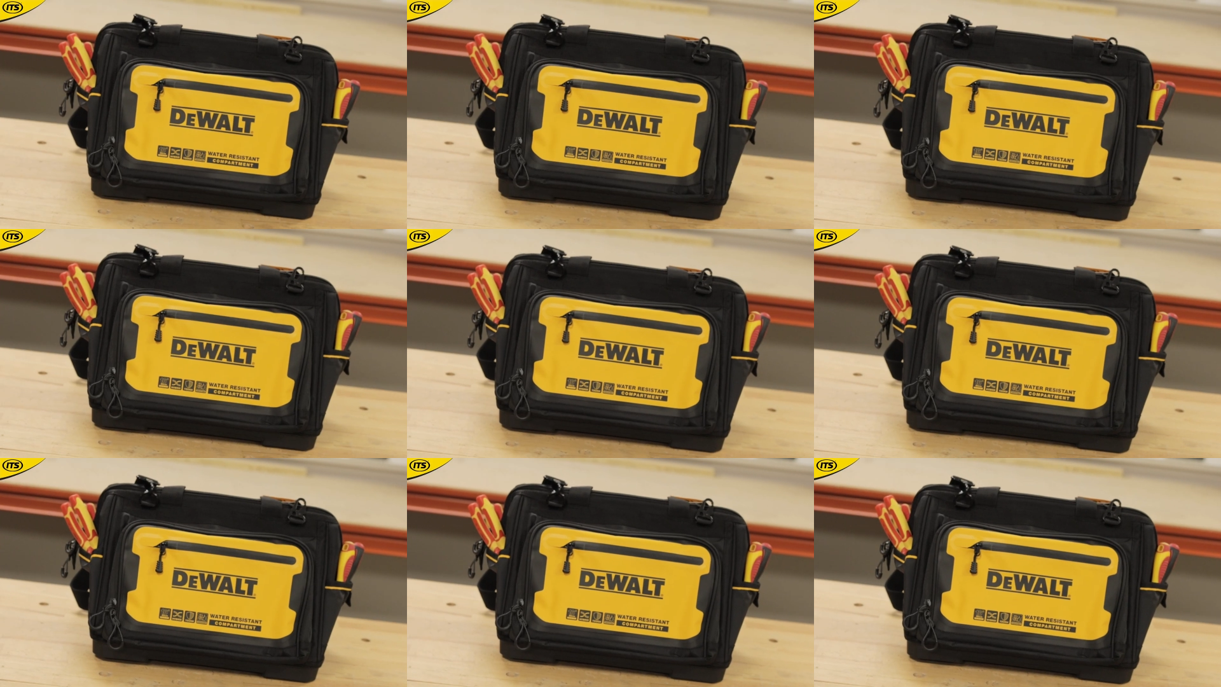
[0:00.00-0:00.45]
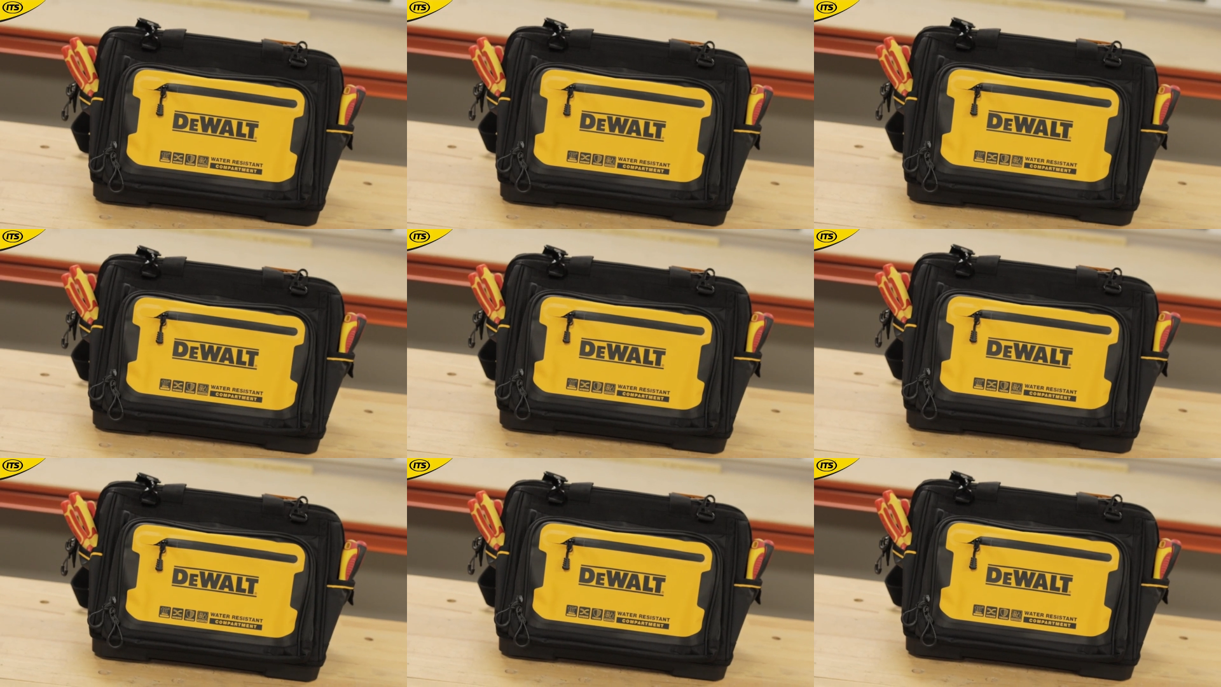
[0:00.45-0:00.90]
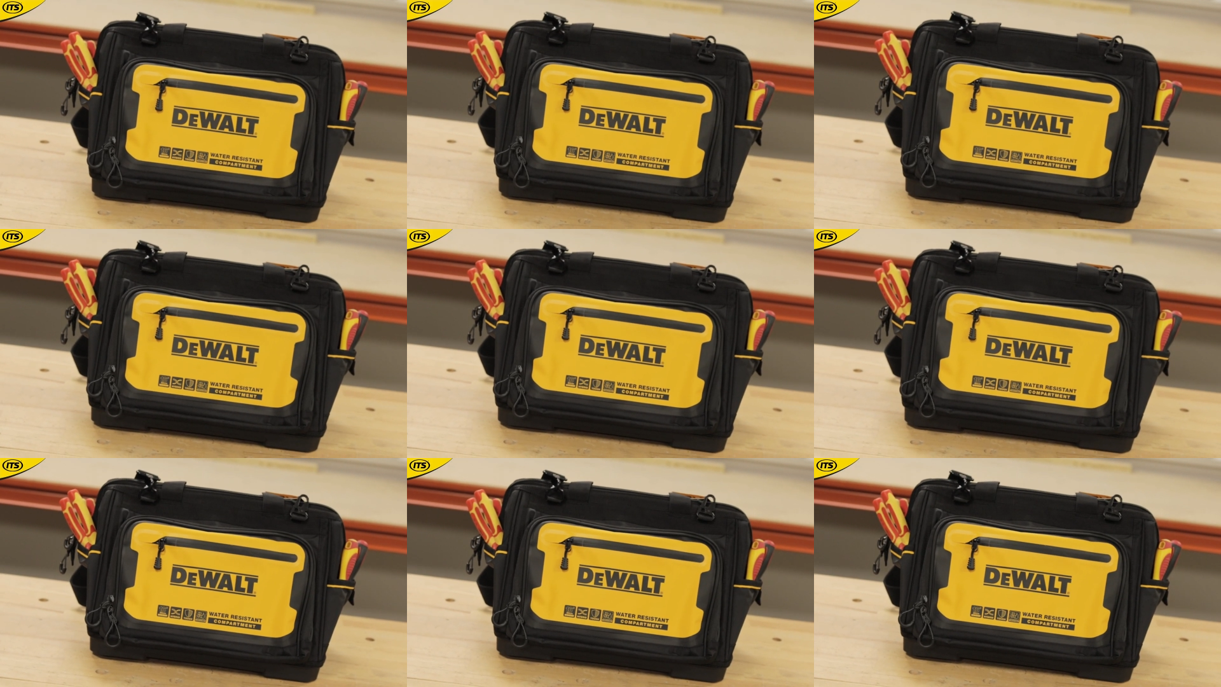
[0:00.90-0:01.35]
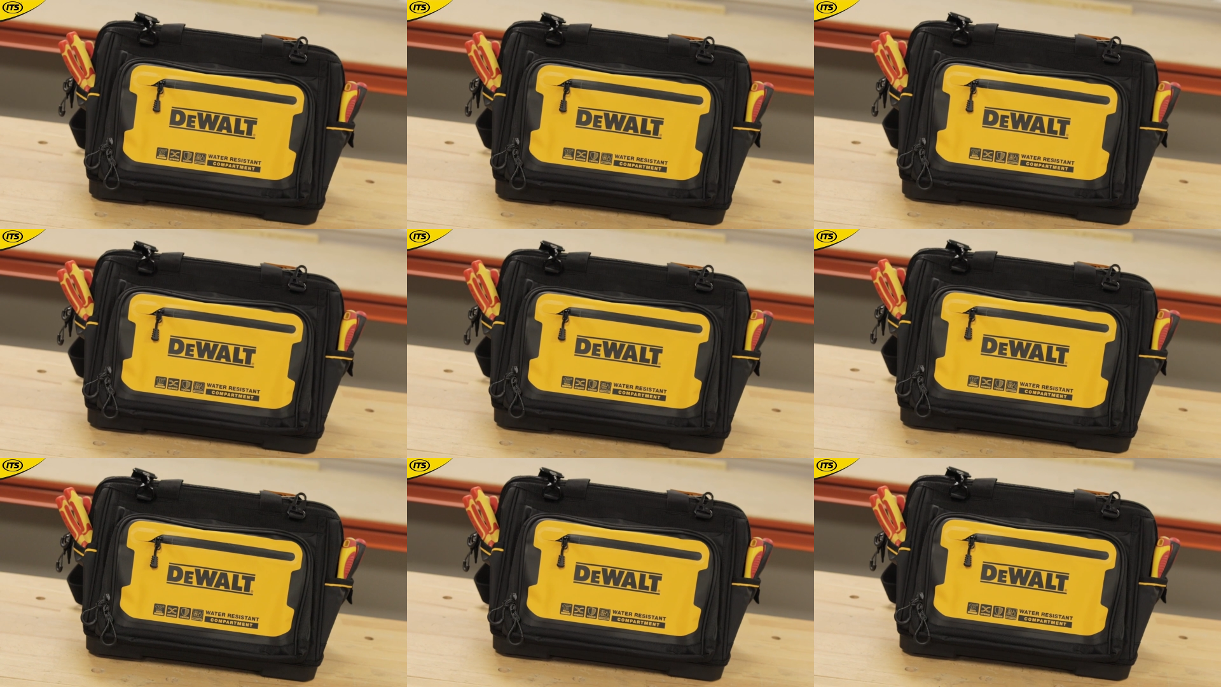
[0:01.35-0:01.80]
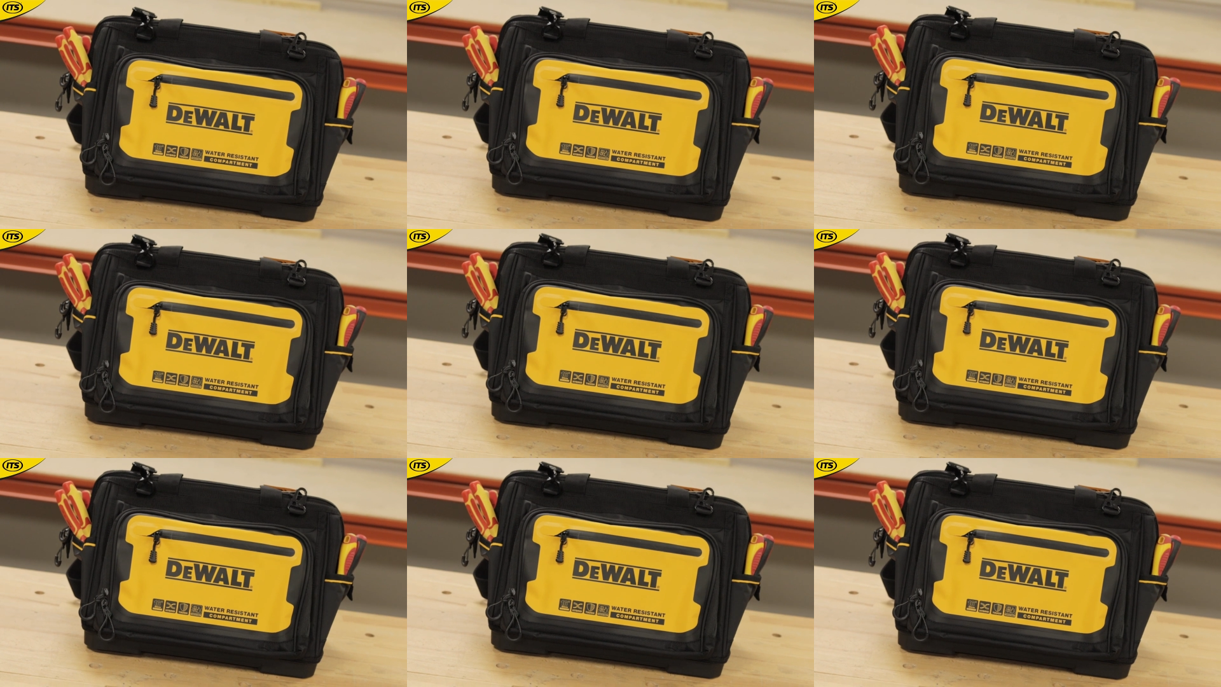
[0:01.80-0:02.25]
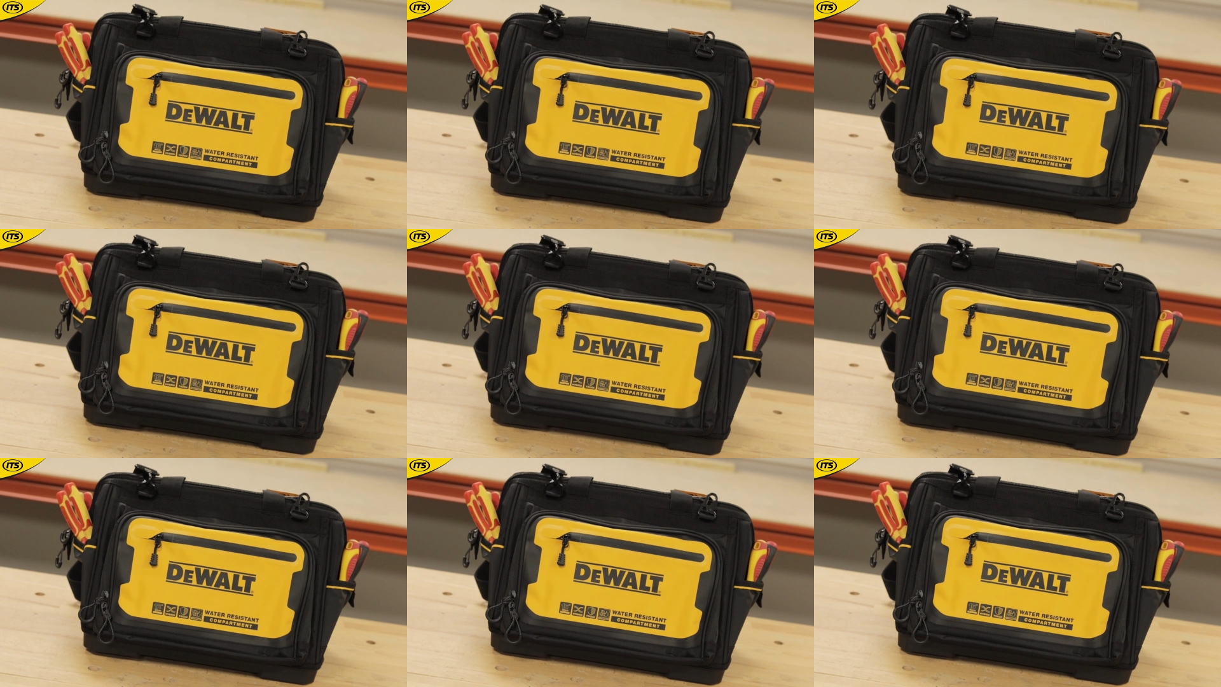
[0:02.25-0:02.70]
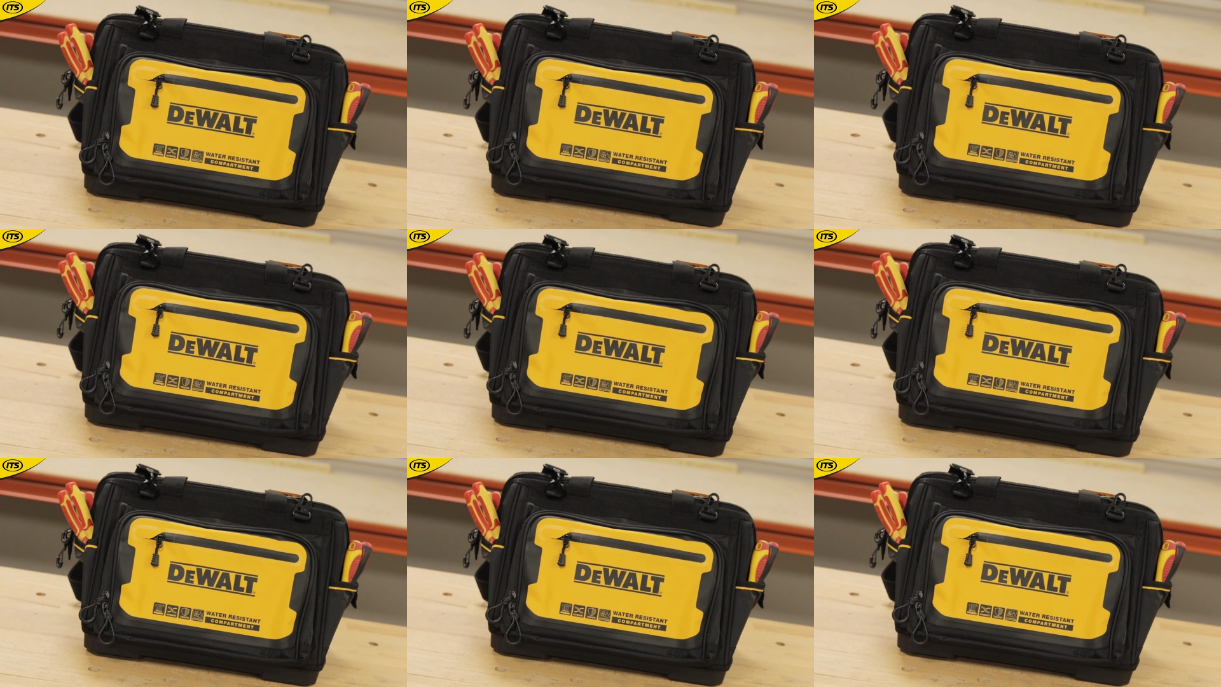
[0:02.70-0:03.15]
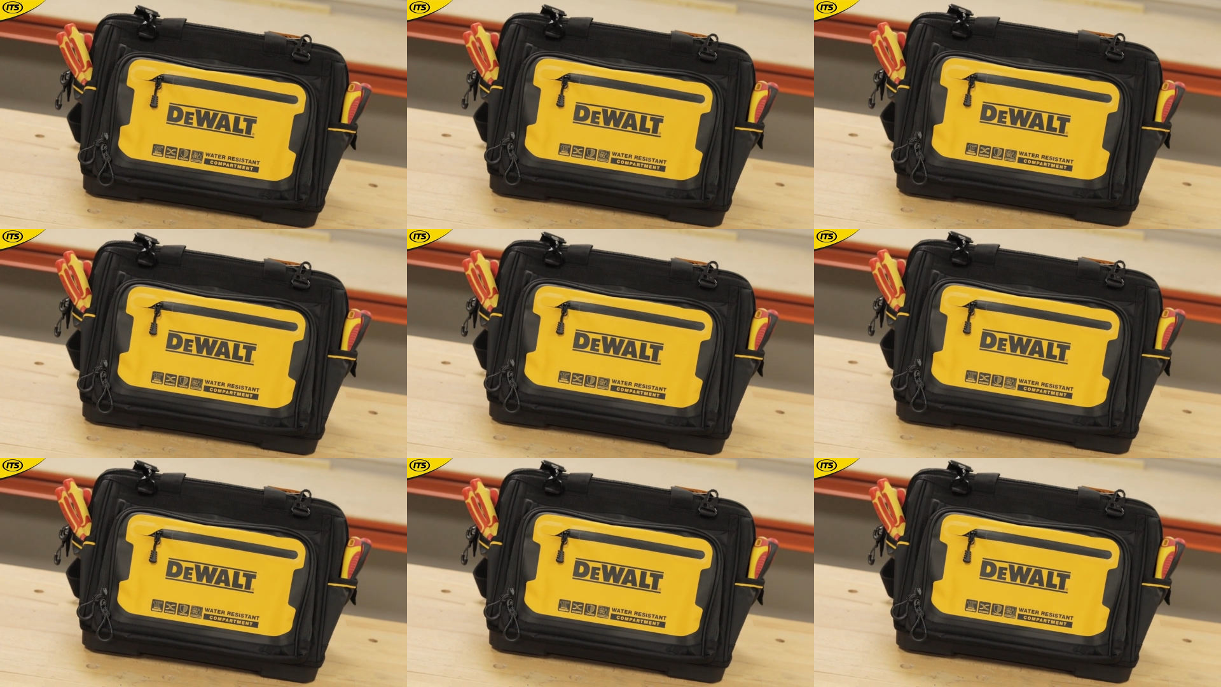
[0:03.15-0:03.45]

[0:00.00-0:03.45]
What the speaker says: (no speaker visible)